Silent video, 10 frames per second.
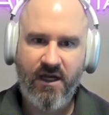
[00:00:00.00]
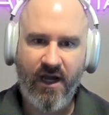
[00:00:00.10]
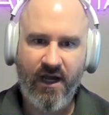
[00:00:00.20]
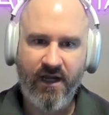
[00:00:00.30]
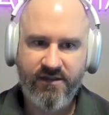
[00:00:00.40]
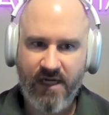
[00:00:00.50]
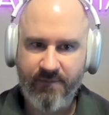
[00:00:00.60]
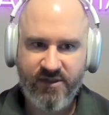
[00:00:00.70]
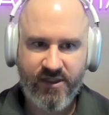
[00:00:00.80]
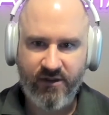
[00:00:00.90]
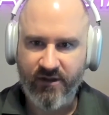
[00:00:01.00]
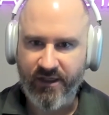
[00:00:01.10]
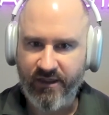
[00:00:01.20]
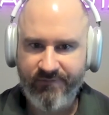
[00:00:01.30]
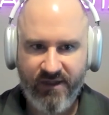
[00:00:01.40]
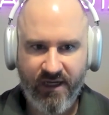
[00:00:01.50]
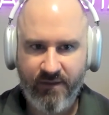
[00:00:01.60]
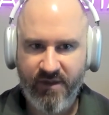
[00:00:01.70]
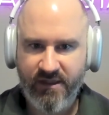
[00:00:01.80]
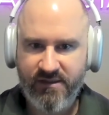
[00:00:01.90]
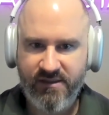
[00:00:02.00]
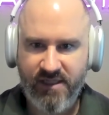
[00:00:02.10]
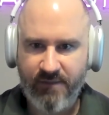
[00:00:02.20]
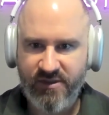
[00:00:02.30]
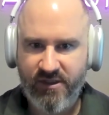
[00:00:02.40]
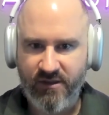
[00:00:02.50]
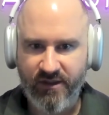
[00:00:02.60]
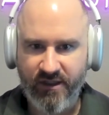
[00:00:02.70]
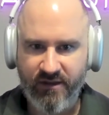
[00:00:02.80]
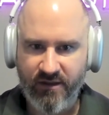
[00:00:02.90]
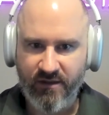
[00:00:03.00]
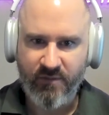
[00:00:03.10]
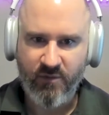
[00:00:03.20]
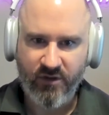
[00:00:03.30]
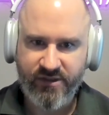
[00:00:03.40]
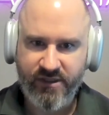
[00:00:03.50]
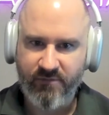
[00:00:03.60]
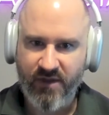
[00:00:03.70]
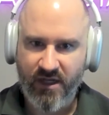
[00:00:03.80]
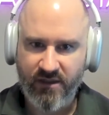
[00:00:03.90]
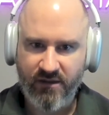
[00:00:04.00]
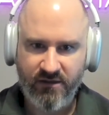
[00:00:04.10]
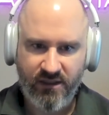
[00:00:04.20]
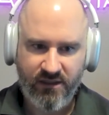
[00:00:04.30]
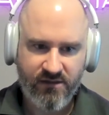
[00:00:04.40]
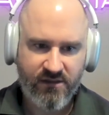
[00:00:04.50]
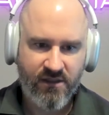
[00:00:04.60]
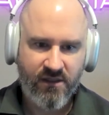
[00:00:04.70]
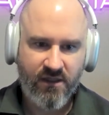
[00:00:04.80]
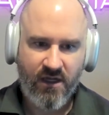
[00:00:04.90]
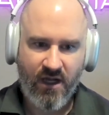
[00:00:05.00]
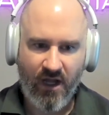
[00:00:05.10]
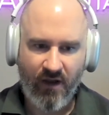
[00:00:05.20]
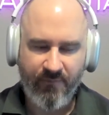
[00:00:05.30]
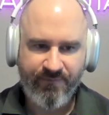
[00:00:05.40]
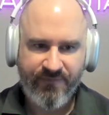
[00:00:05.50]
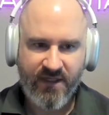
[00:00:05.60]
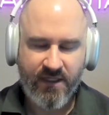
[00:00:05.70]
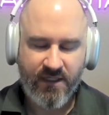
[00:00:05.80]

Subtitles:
cybersecurity. Anybody that's in cybersecurity, they're going to be more interested in blocking cookies. The